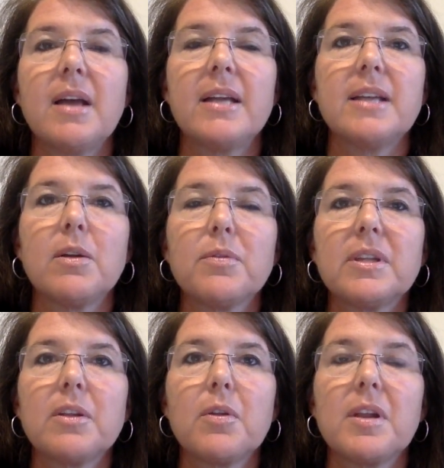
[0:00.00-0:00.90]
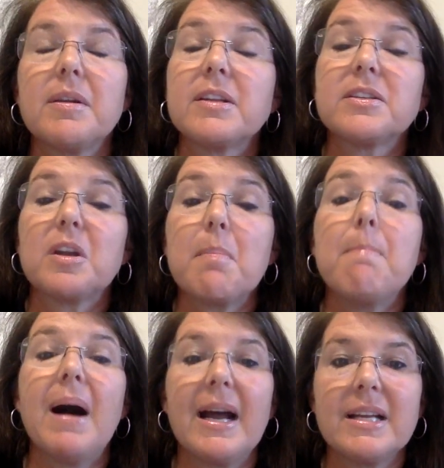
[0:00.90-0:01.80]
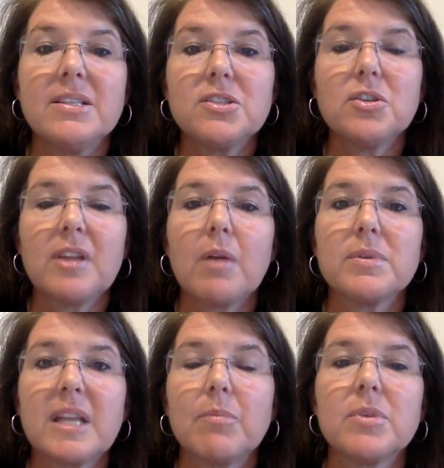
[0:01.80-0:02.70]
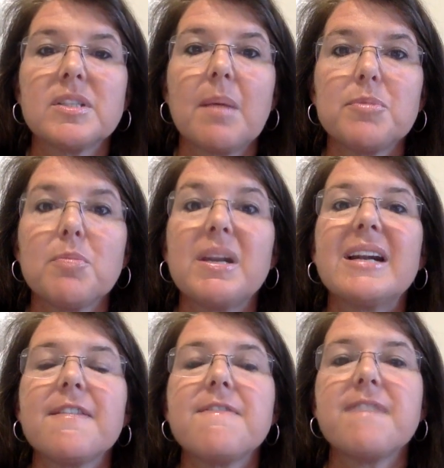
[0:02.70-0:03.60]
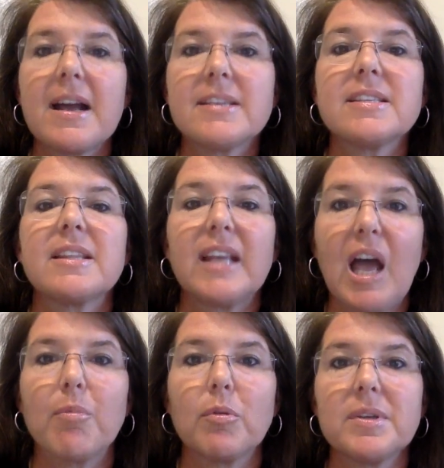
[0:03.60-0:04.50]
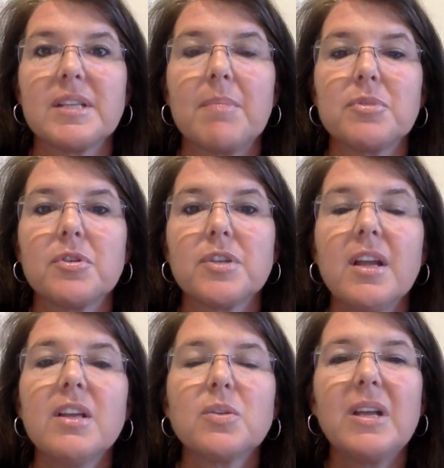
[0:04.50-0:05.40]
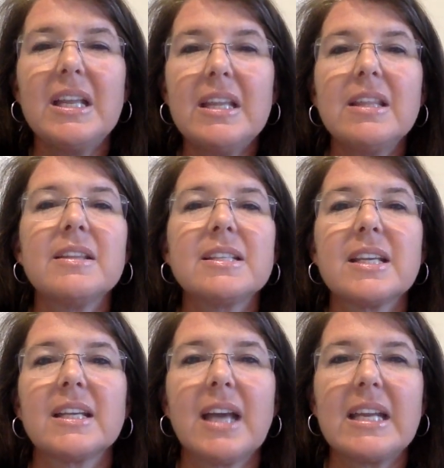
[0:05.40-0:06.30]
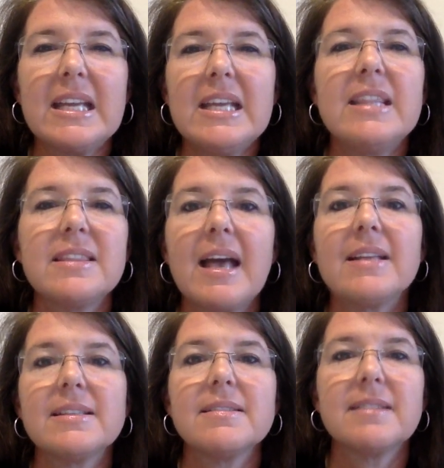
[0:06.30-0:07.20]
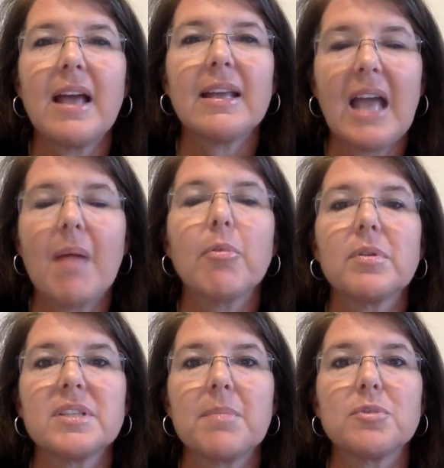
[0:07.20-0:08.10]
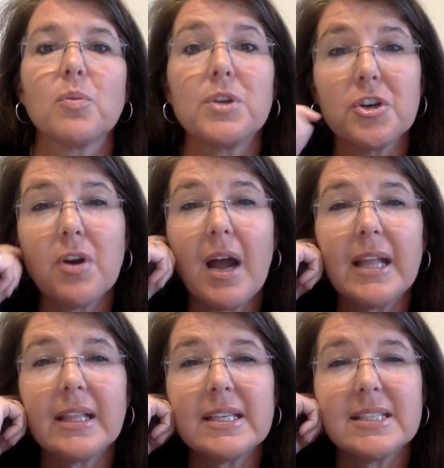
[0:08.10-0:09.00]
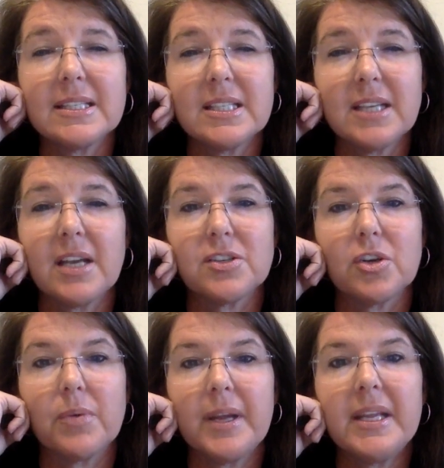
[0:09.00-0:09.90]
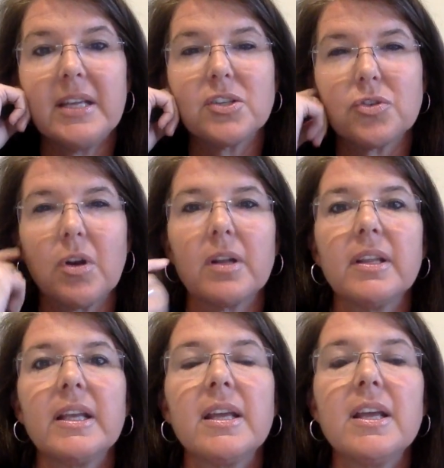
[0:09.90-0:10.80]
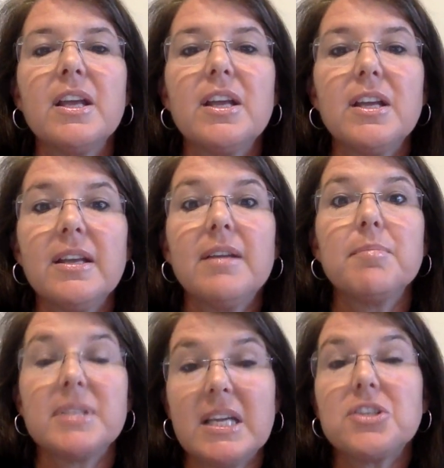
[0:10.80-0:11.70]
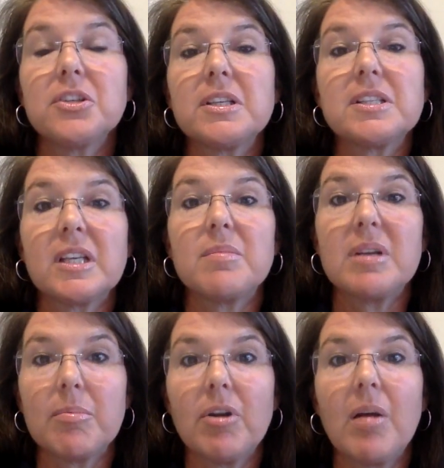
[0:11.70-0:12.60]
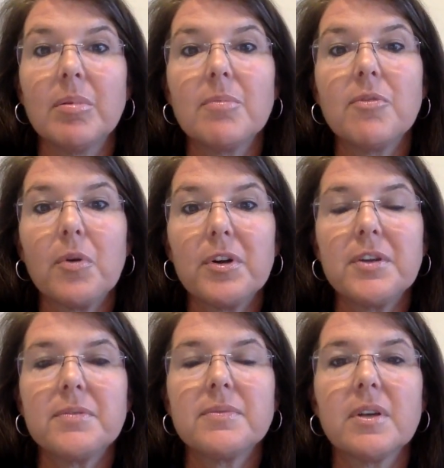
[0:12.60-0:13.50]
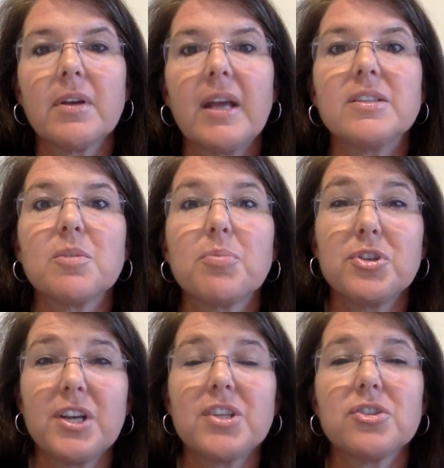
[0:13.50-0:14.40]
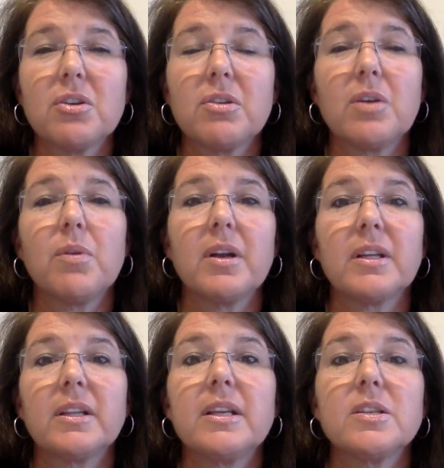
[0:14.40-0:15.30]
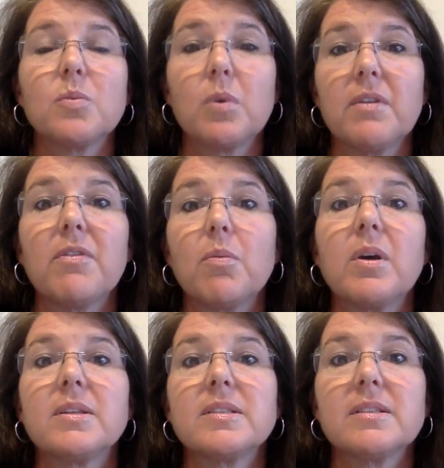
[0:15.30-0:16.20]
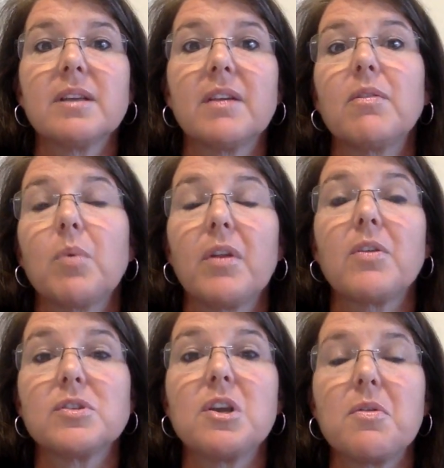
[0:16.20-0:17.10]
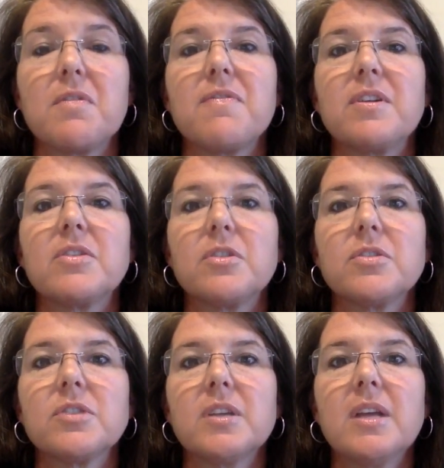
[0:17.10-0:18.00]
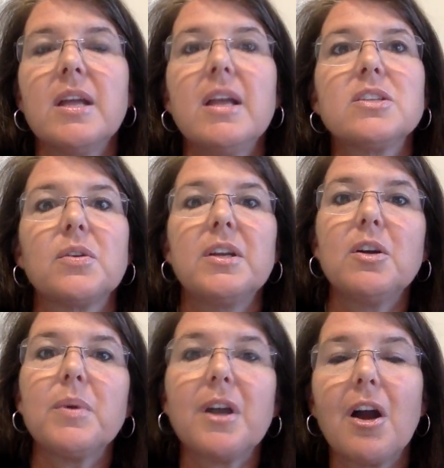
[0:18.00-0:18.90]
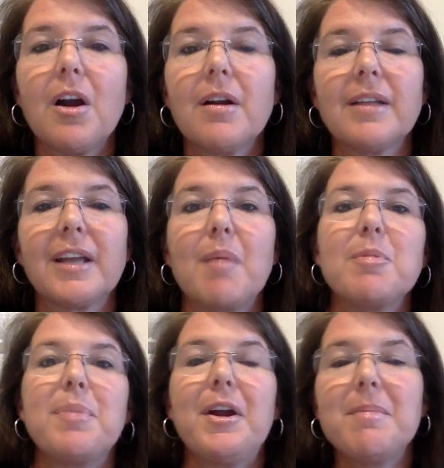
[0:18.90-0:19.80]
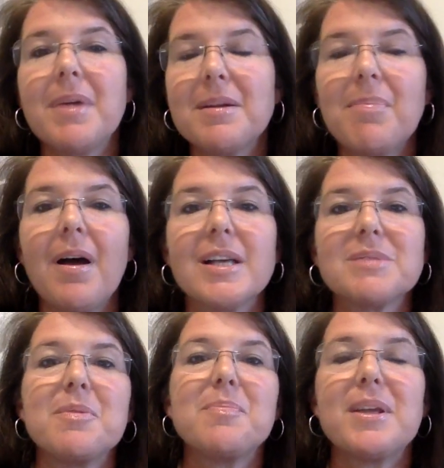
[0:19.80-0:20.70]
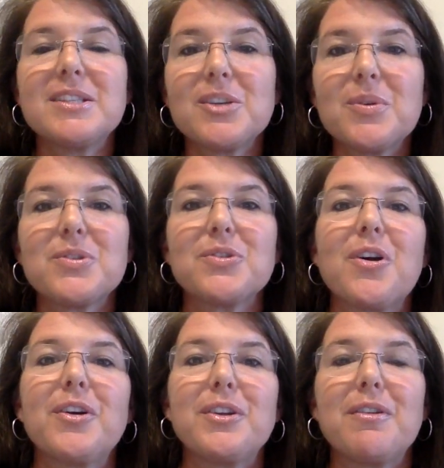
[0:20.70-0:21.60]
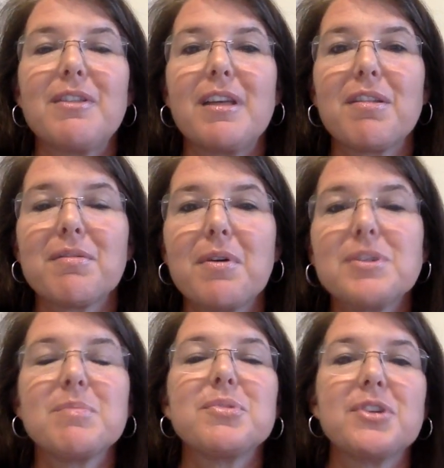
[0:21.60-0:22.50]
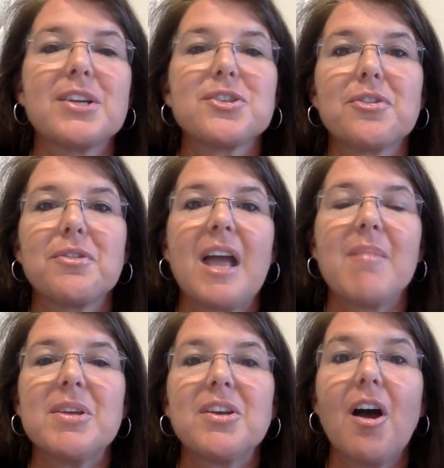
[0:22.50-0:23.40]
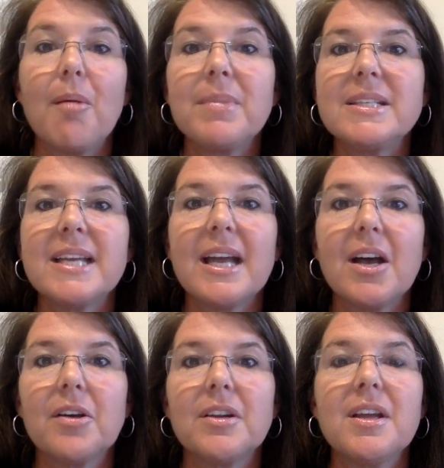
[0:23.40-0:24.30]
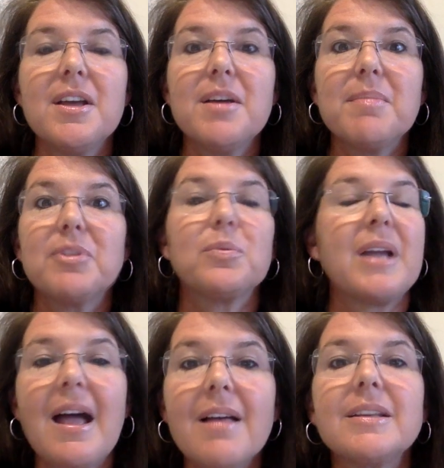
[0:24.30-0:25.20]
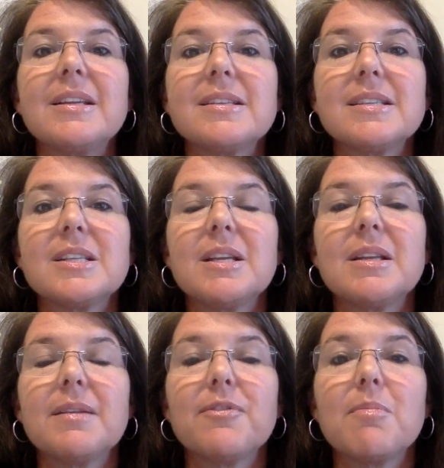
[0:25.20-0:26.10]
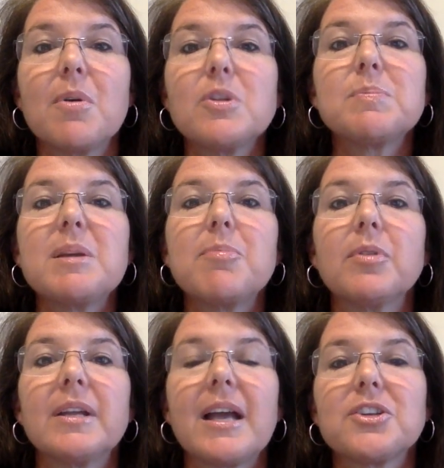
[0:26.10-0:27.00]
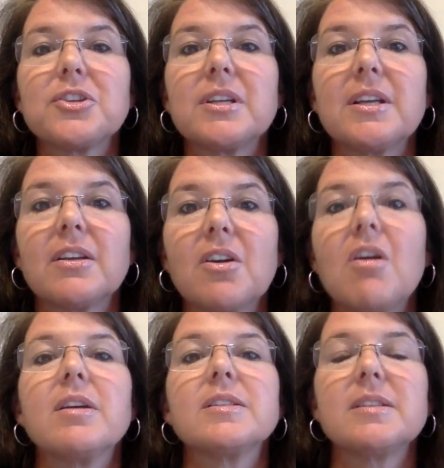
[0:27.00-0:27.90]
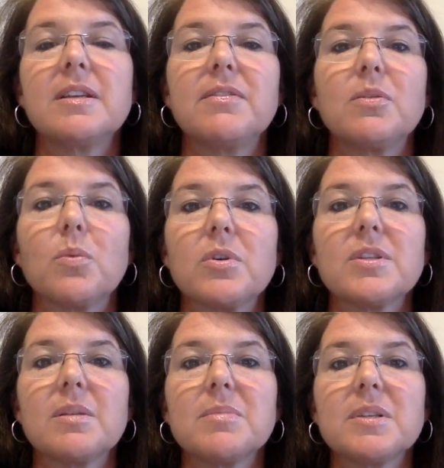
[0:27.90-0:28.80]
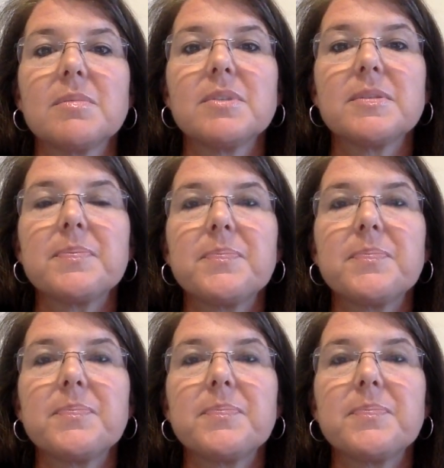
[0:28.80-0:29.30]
I don't think, though, that it necessarily binds to that same receptor, but it affects the GABA receptors. So anything that's going to kind of hit that GABA receptor when you're highly sensitized already and struggling, potentially is going to be a problem for you. Okay, and so progesterone, ironically, is one of those known offenders. So here we are, like, I'm in perimenopause, I'm in benzo withdrawal. You'd think, throw some progesterone at me, calm me down. But the reality is that for most people, it actually can cause even worse symptoms.